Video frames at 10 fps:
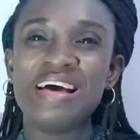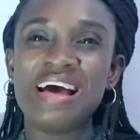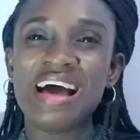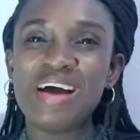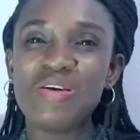
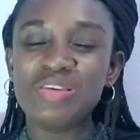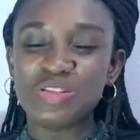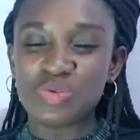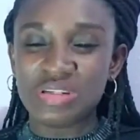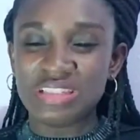how
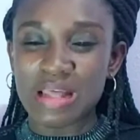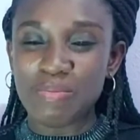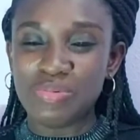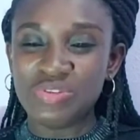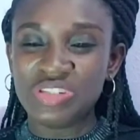it was in
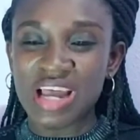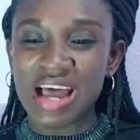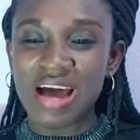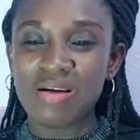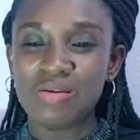Abuja,
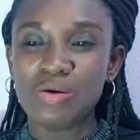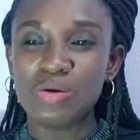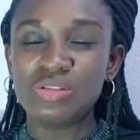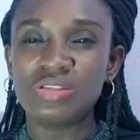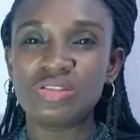how
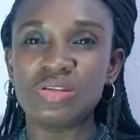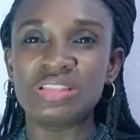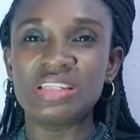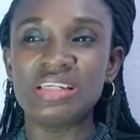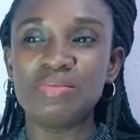God
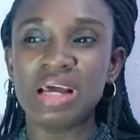sustained me,